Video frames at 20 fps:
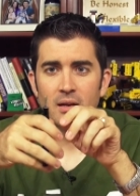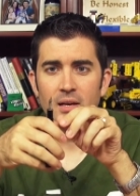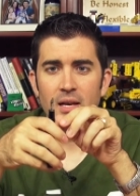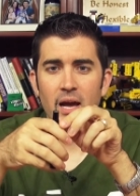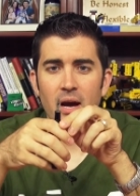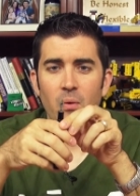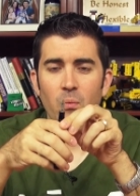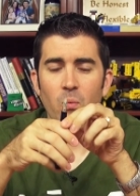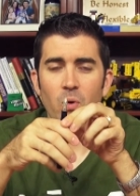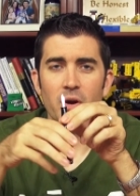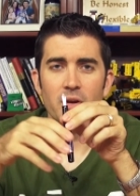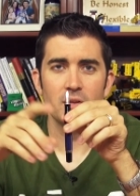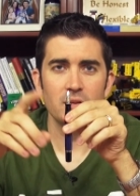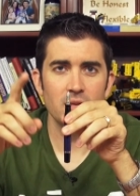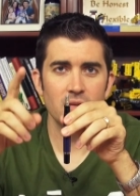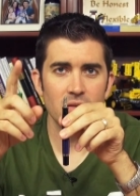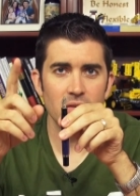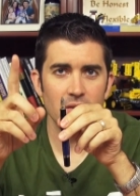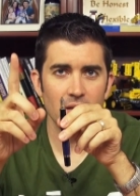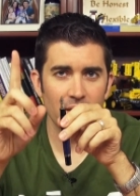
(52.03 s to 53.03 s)
Now, what
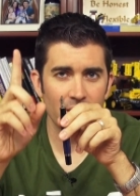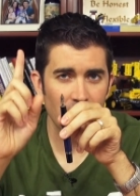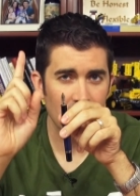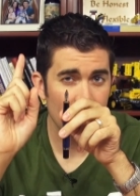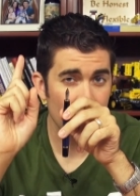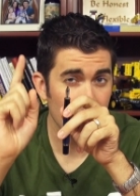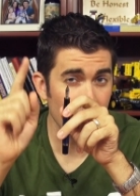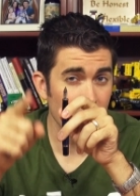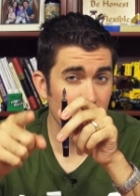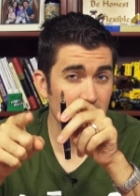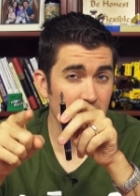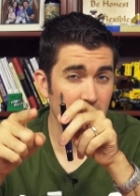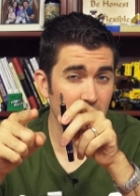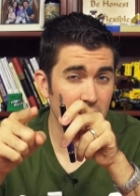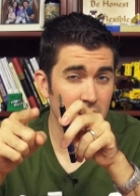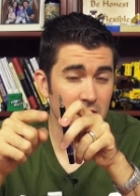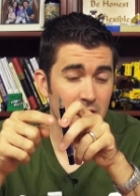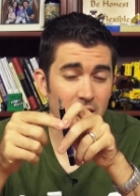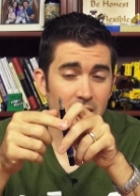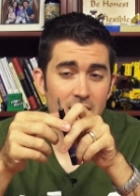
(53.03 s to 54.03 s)
I think
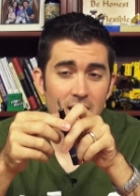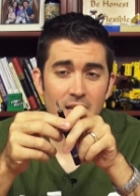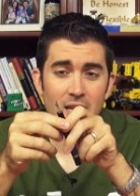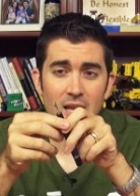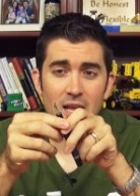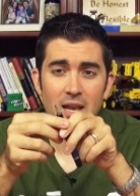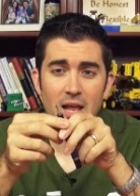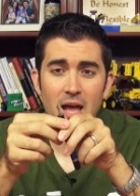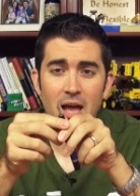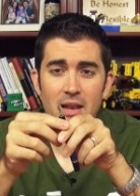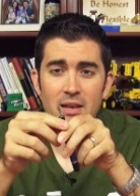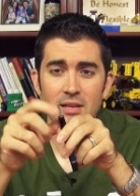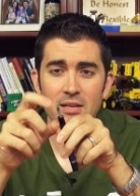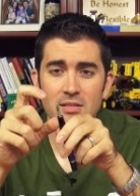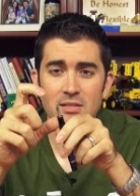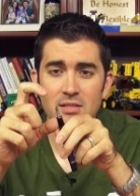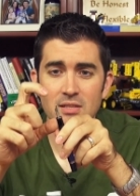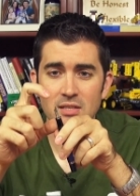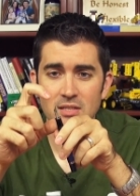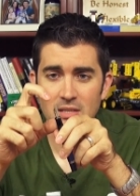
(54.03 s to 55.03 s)
you're trying to get at
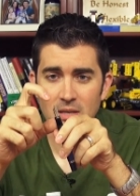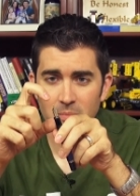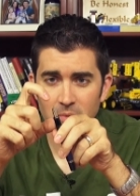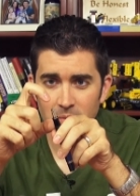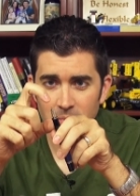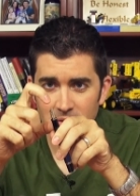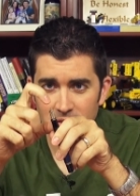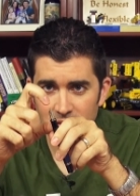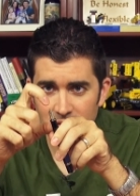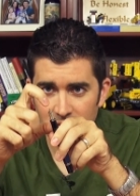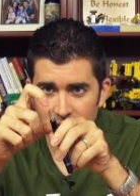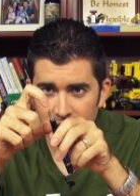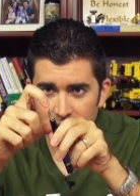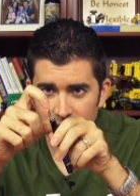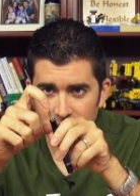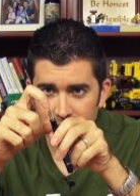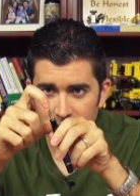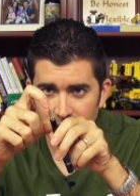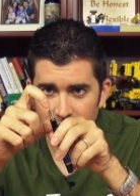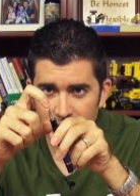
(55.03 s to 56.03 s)
is the tipping
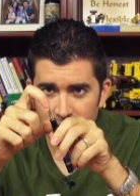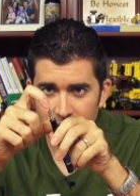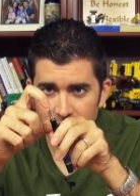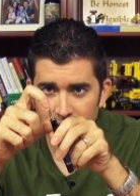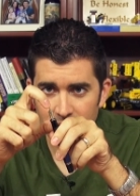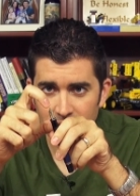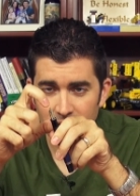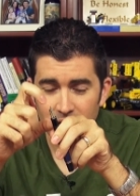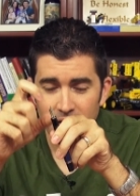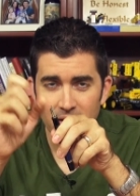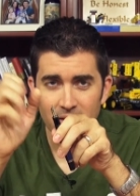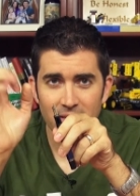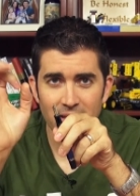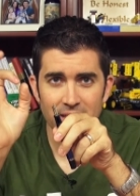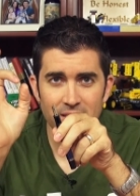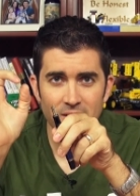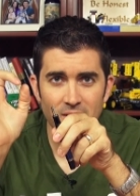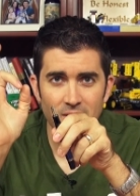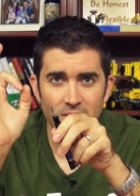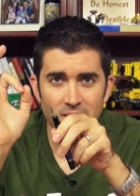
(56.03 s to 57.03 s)
material right here.
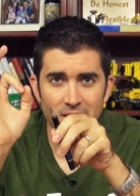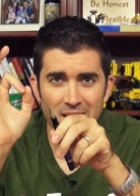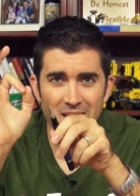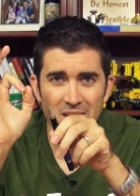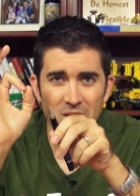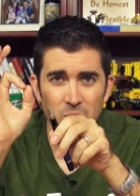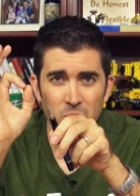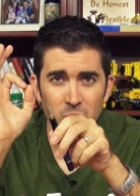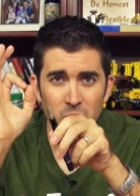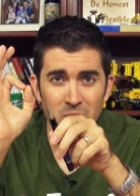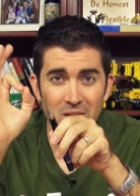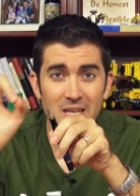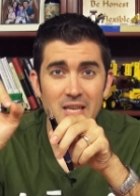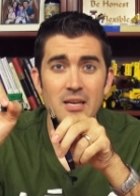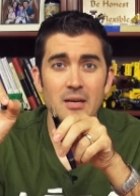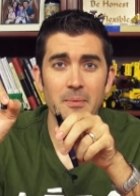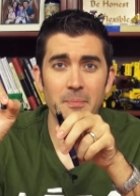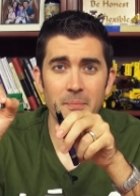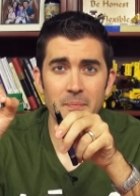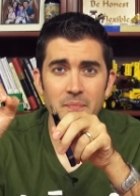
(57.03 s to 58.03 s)
That's called
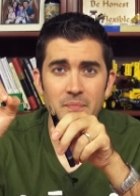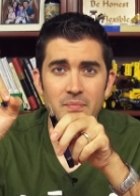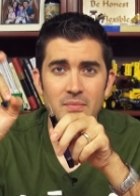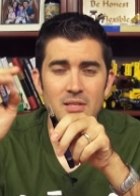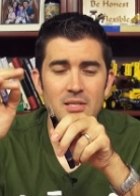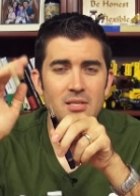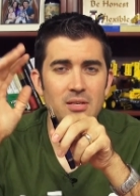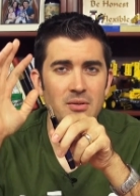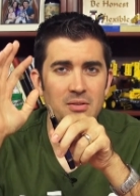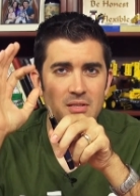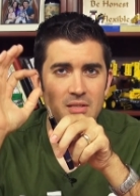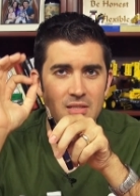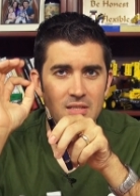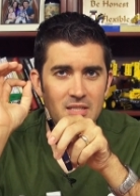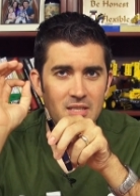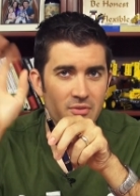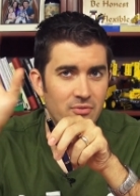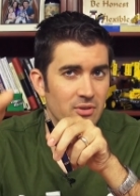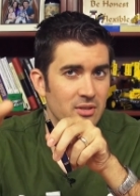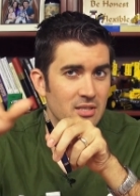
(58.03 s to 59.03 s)
iridium. So it's a
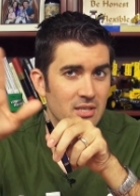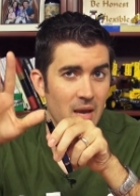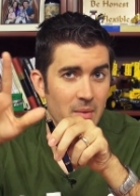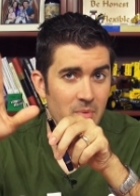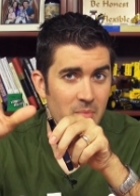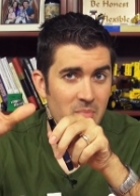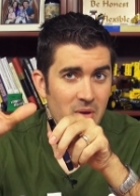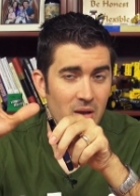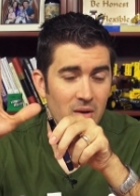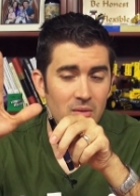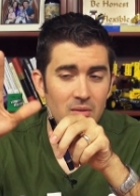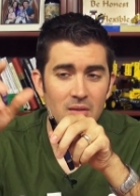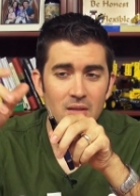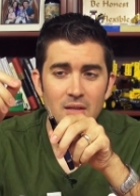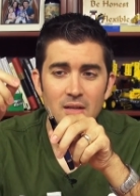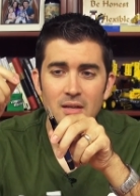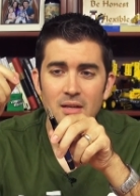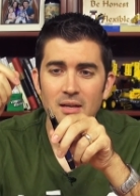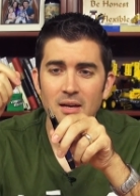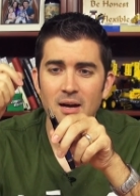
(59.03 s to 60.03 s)
different type of metal,
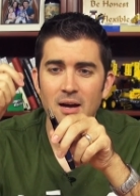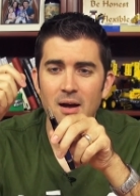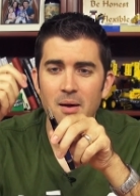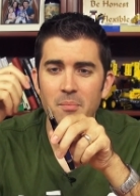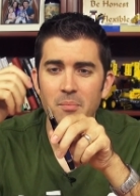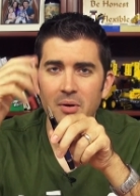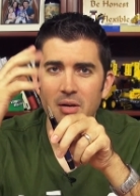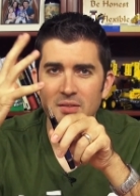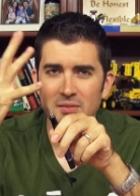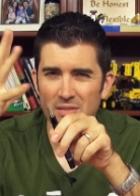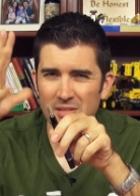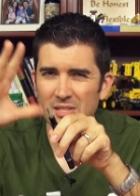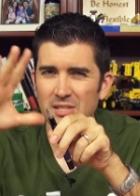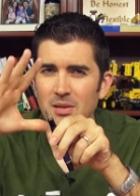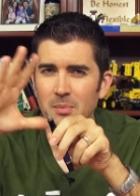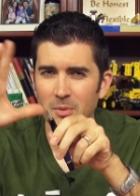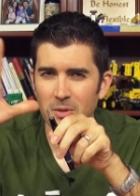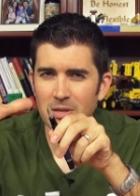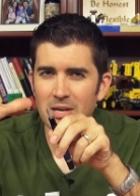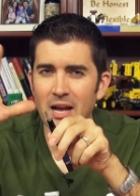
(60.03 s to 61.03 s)
um, but
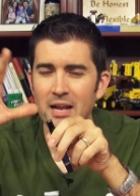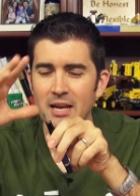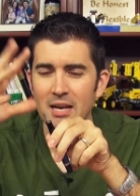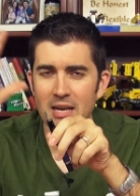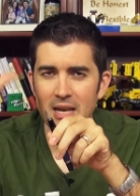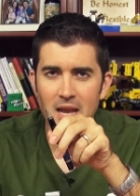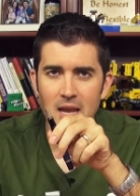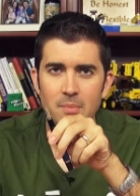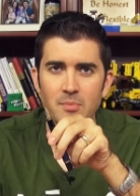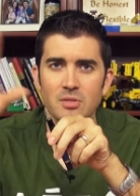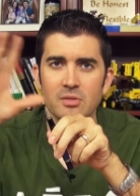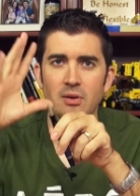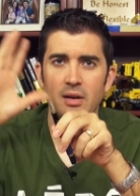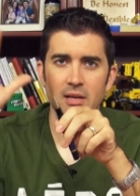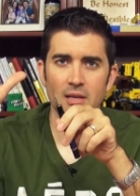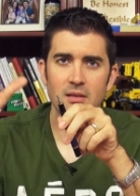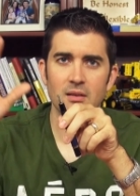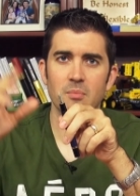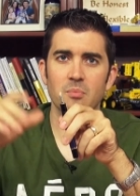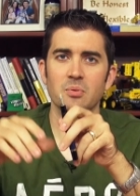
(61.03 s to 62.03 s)
similar kind of name, so
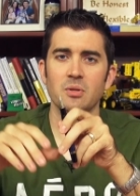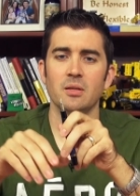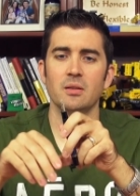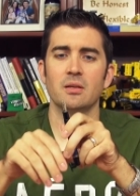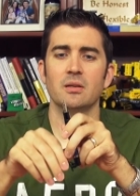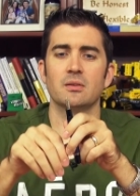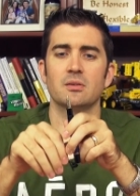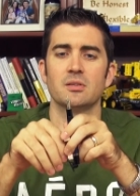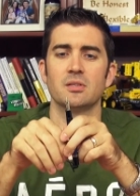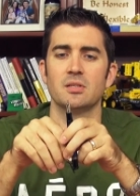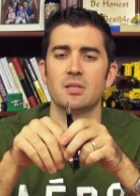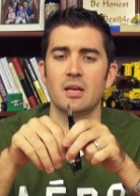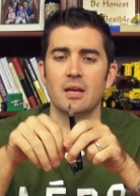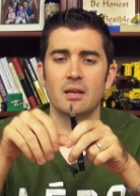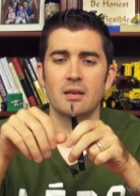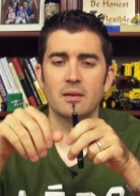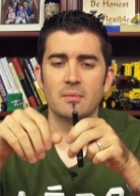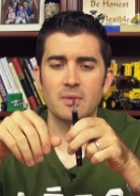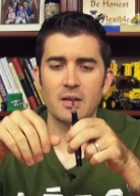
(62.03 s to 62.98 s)
I can completely understand.